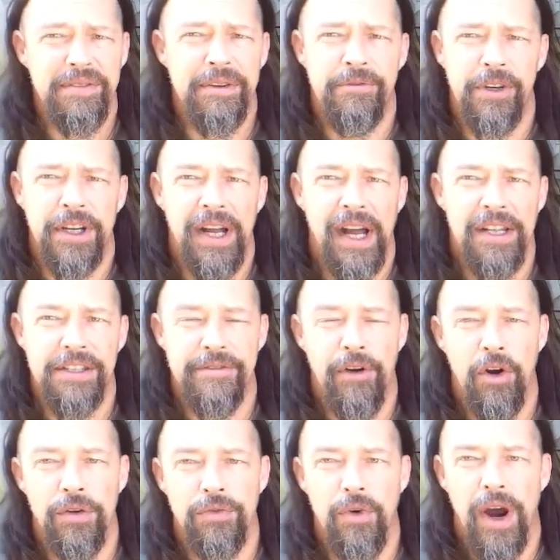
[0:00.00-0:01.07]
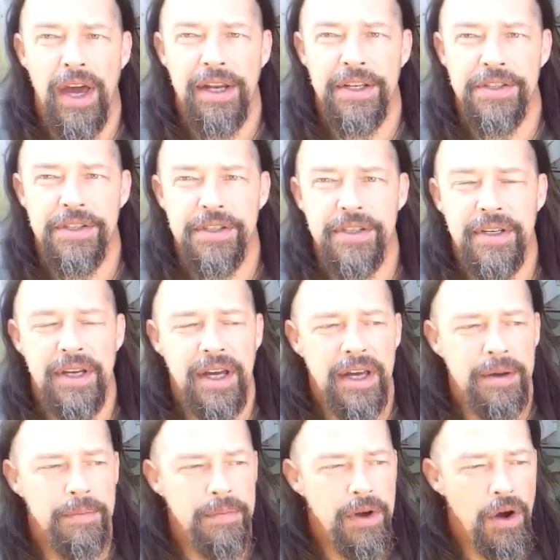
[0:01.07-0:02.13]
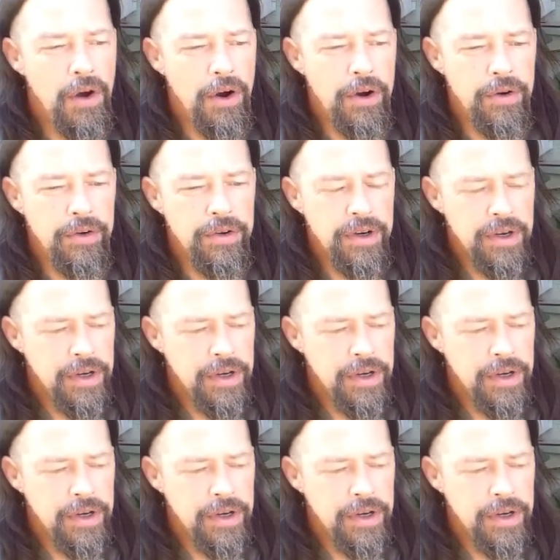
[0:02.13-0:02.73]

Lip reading: of different kinds of arthritis are